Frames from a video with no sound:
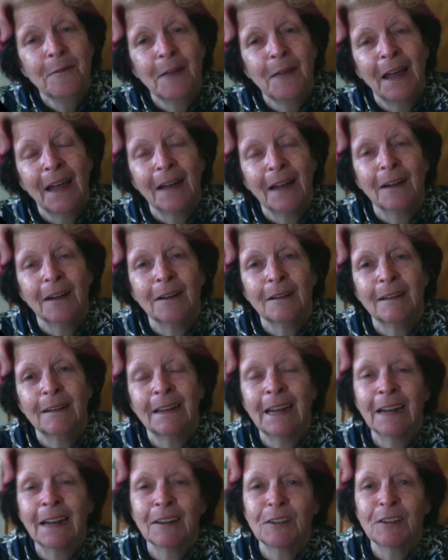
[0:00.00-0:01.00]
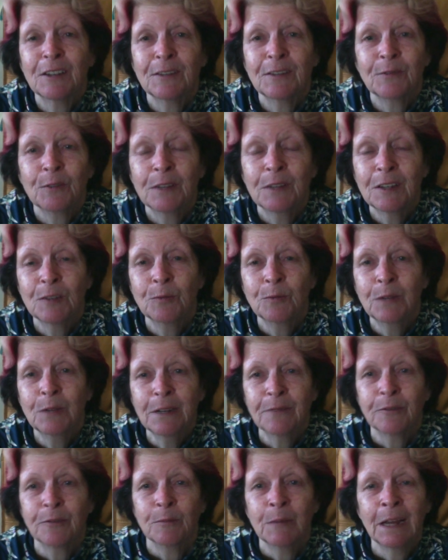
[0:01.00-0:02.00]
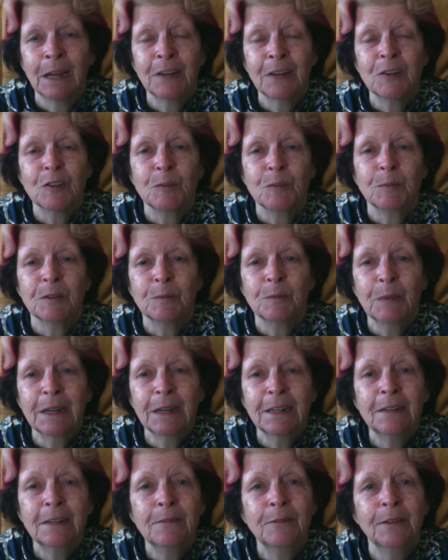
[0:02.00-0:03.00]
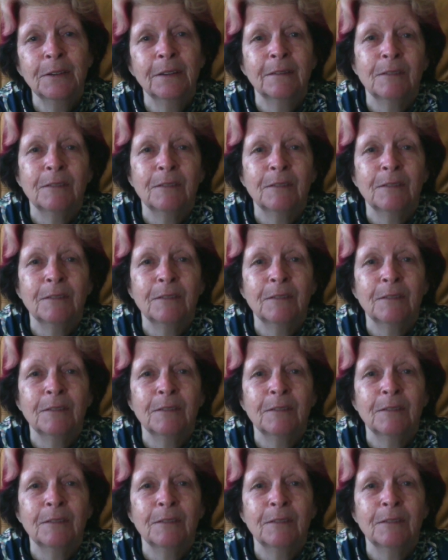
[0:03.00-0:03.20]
our analysis for this week from nature's perspective,